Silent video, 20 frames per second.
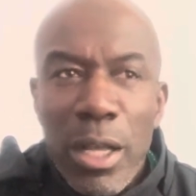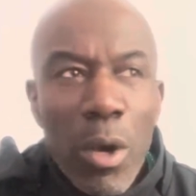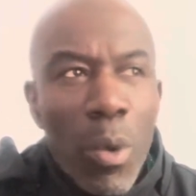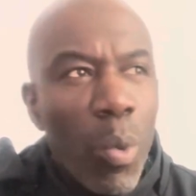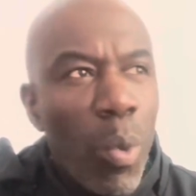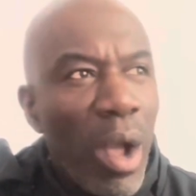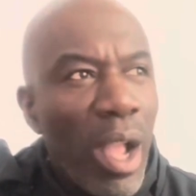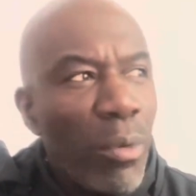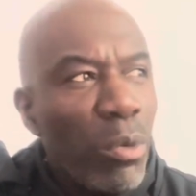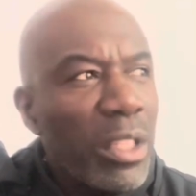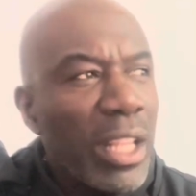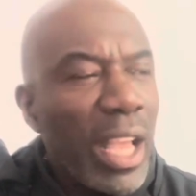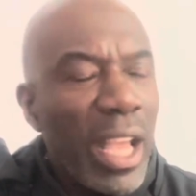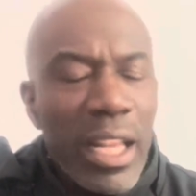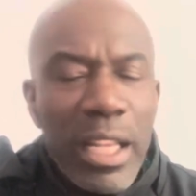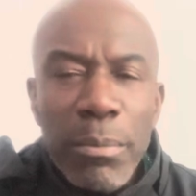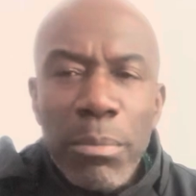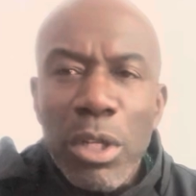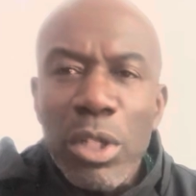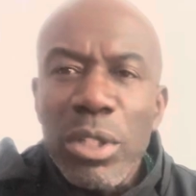Why would
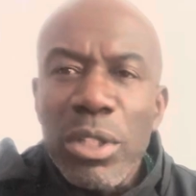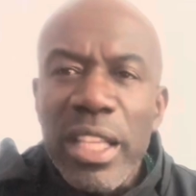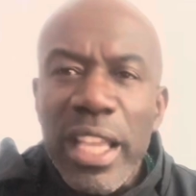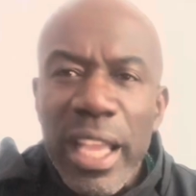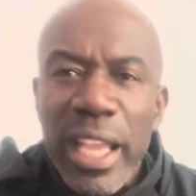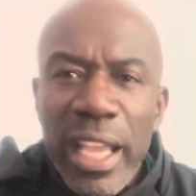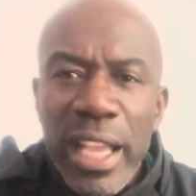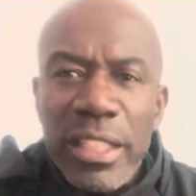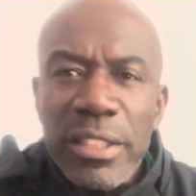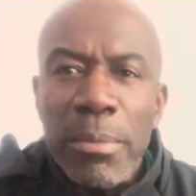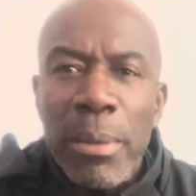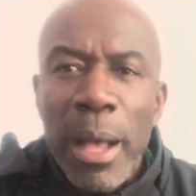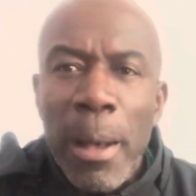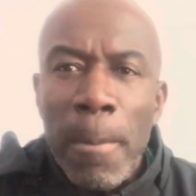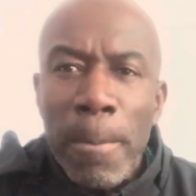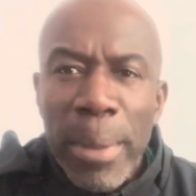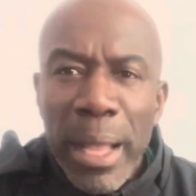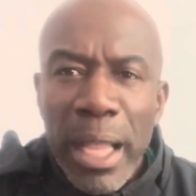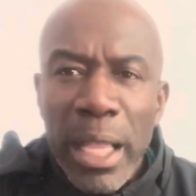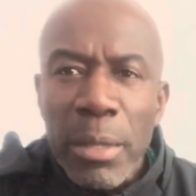anybody who cares
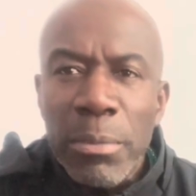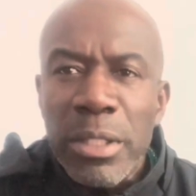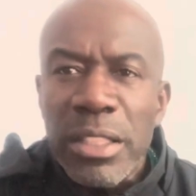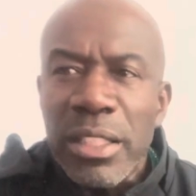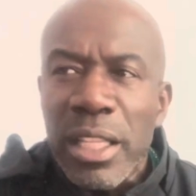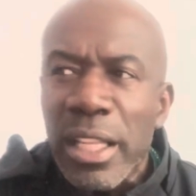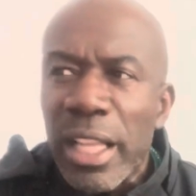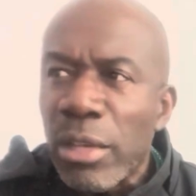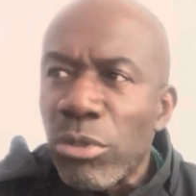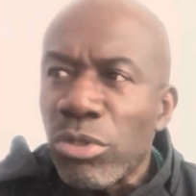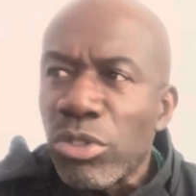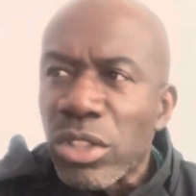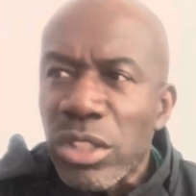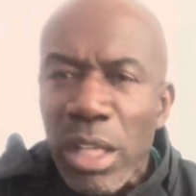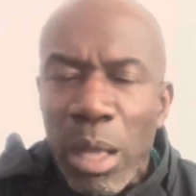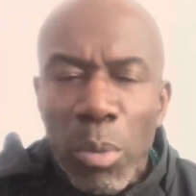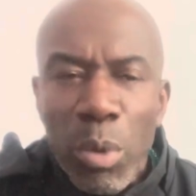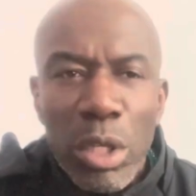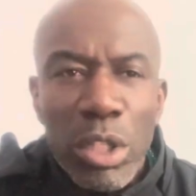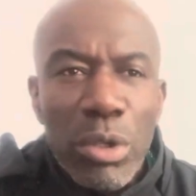about babies allow
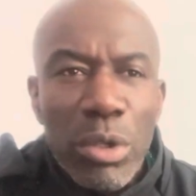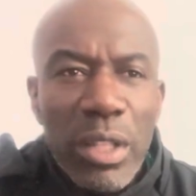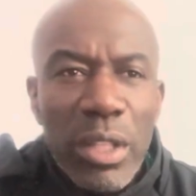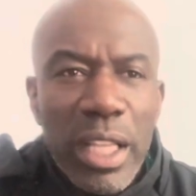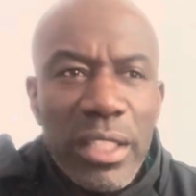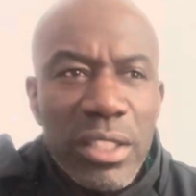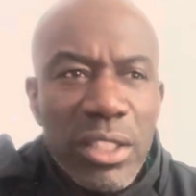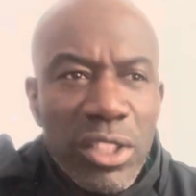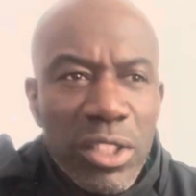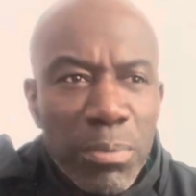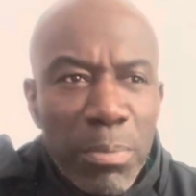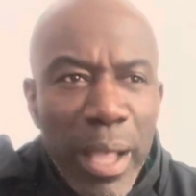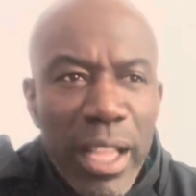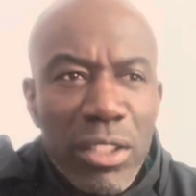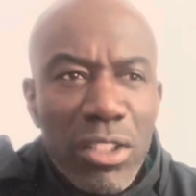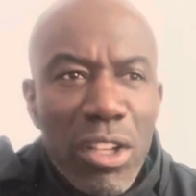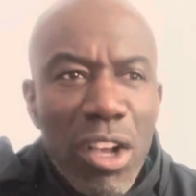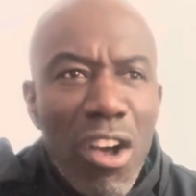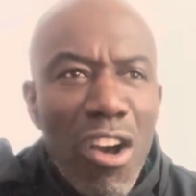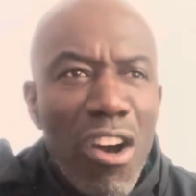someone who they
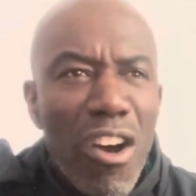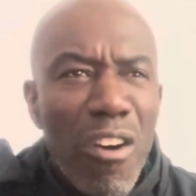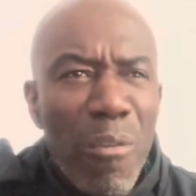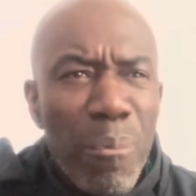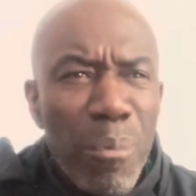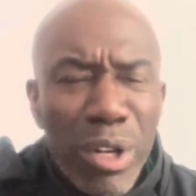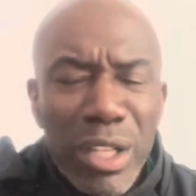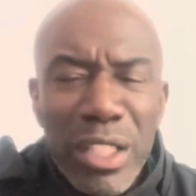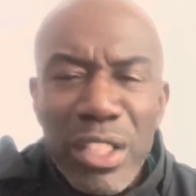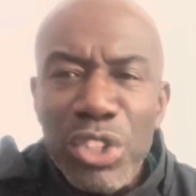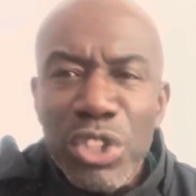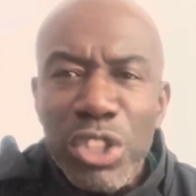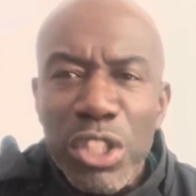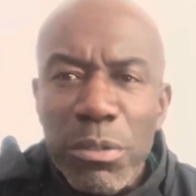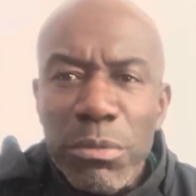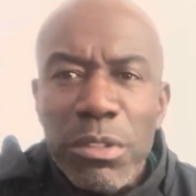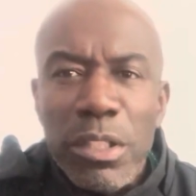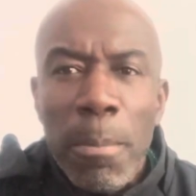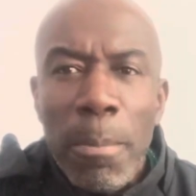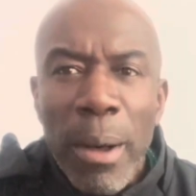suspect of pulling
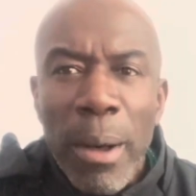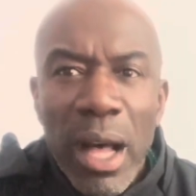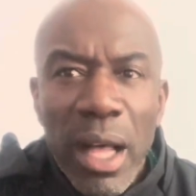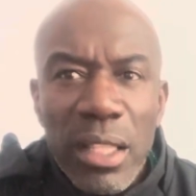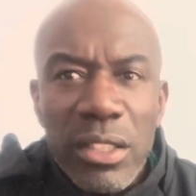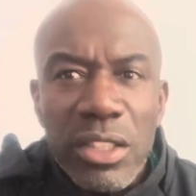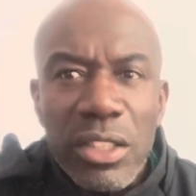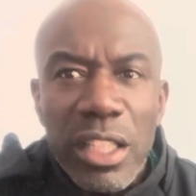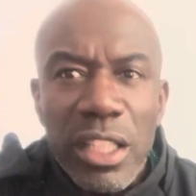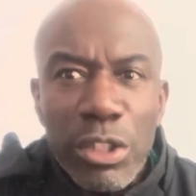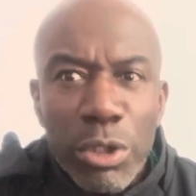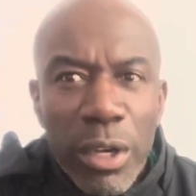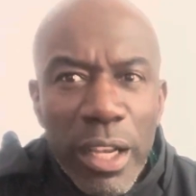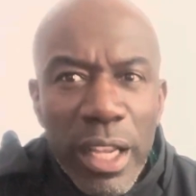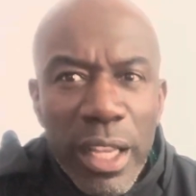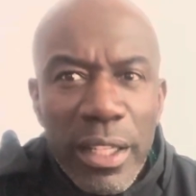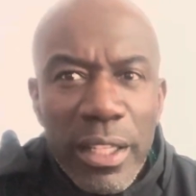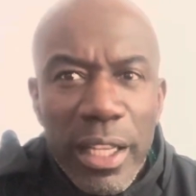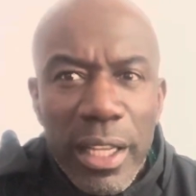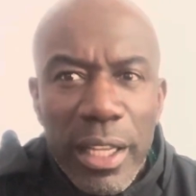tubes to pass their
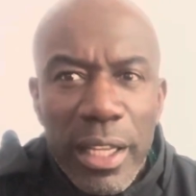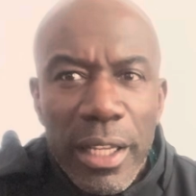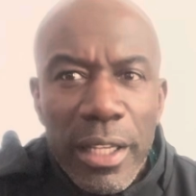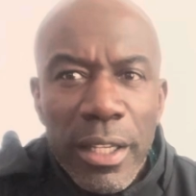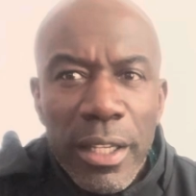training?